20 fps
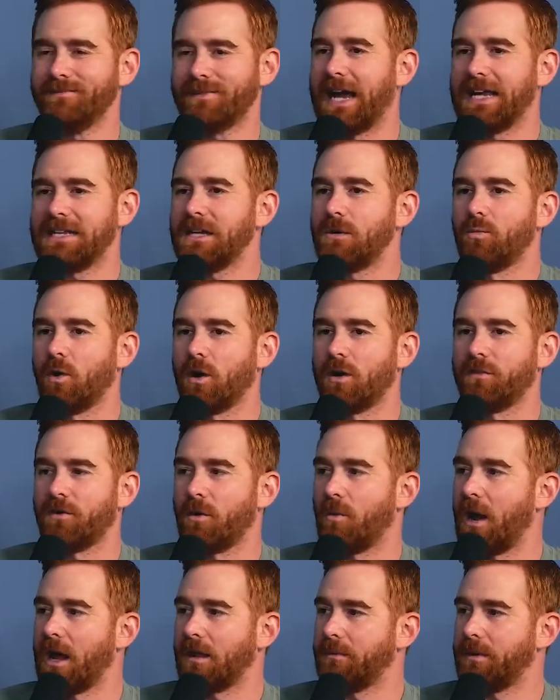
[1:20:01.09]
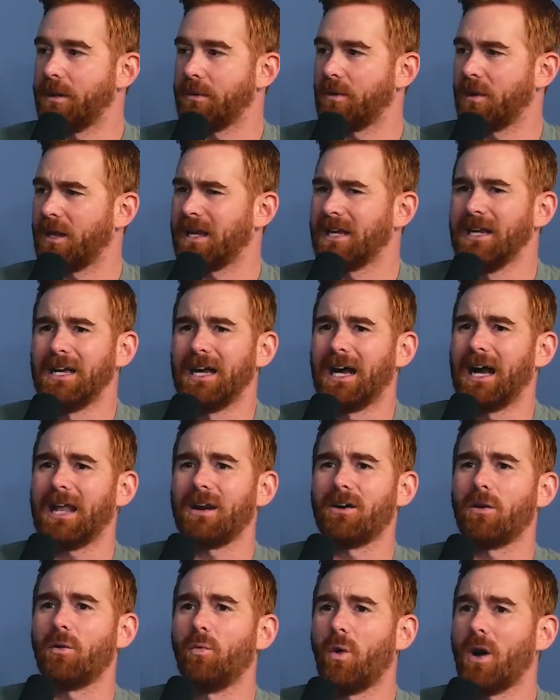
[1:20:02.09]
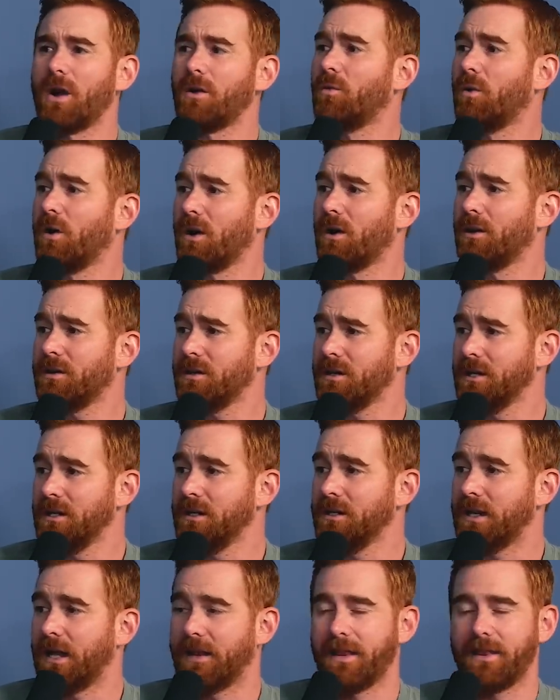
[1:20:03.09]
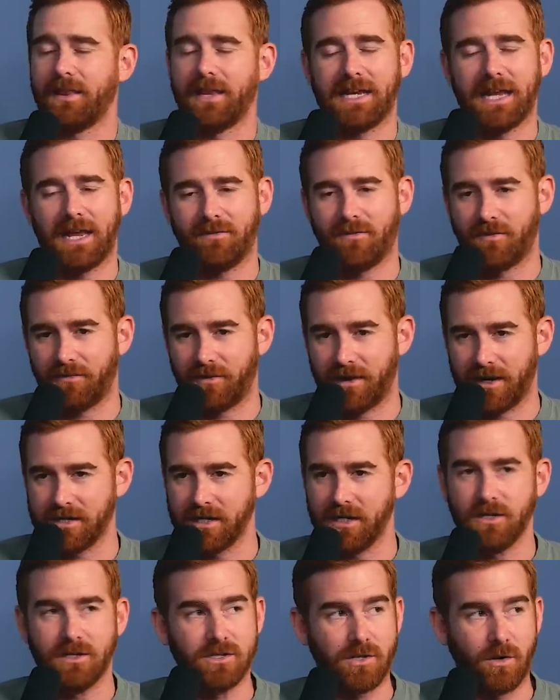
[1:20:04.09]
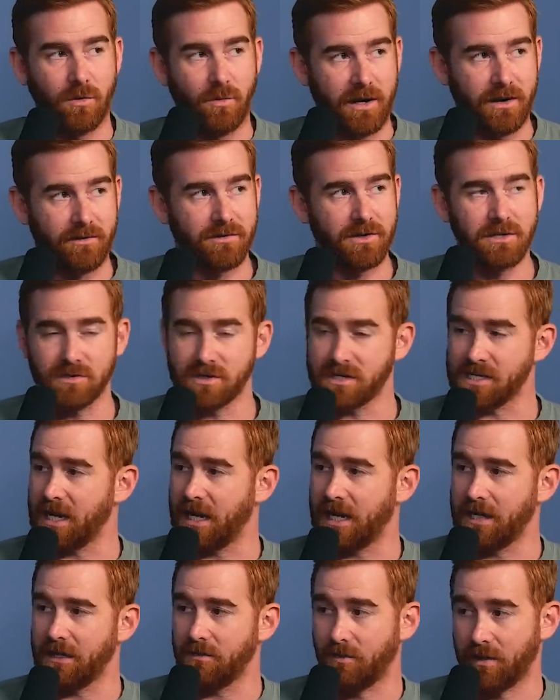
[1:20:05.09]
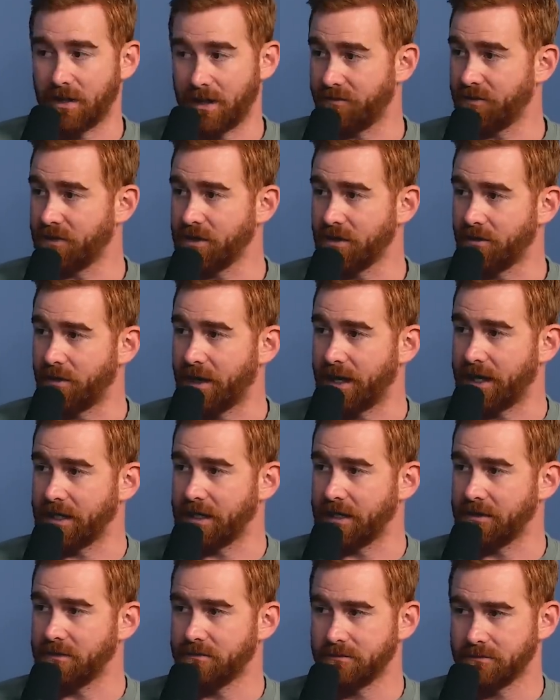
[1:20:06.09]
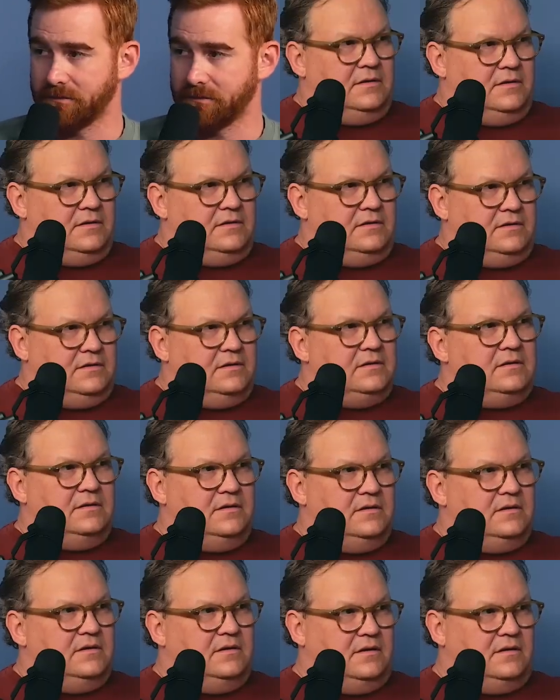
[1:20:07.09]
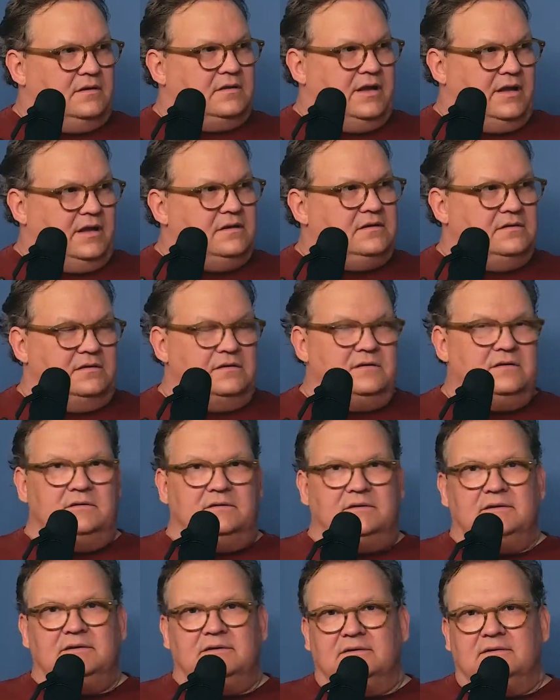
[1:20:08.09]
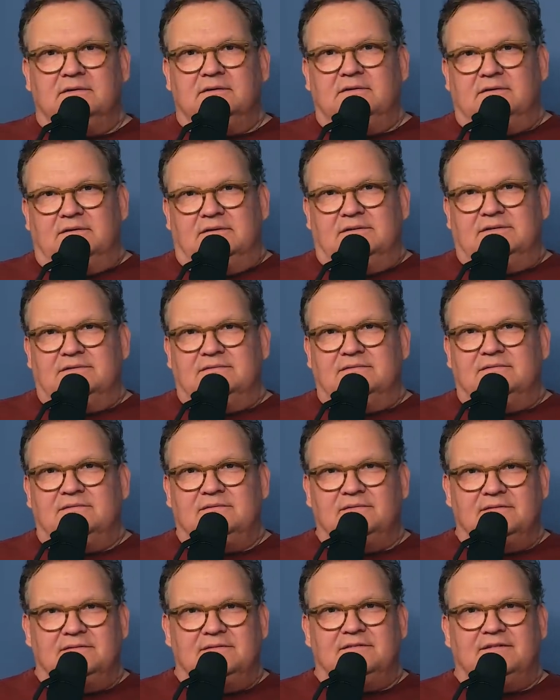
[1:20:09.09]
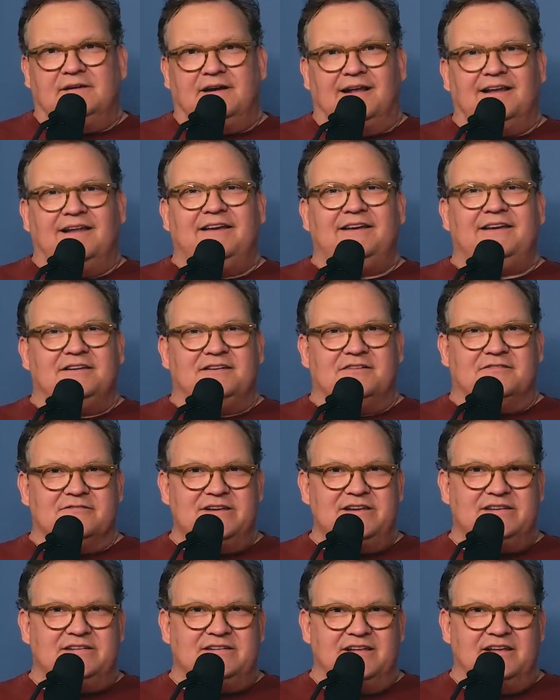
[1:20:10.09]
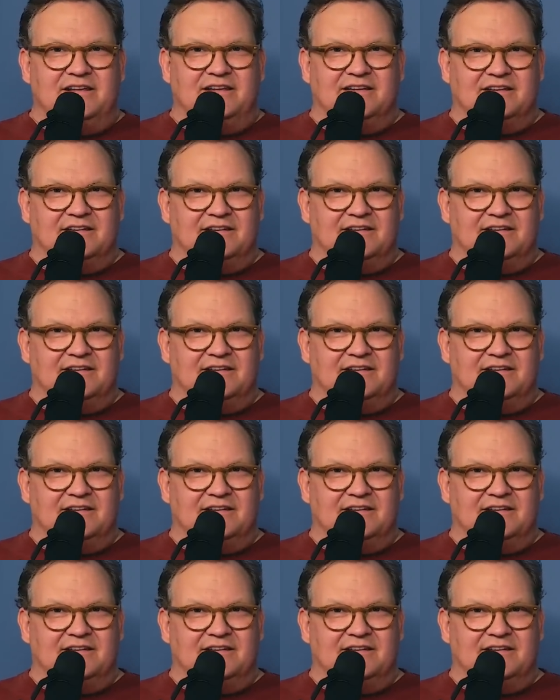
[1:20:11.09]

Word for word: I did word for a while and people were like, I don't know, one word. And then they gave a phrase. So whatever you say, whenever you're ready, you can do it. Okay. You go ahead. I like it greasy.